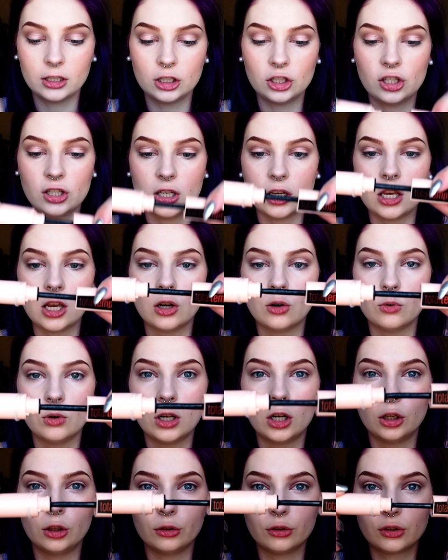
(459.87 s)
Let's see how
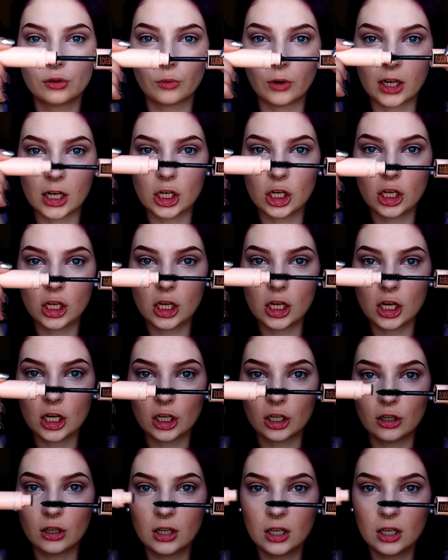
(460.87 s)
it looks right here.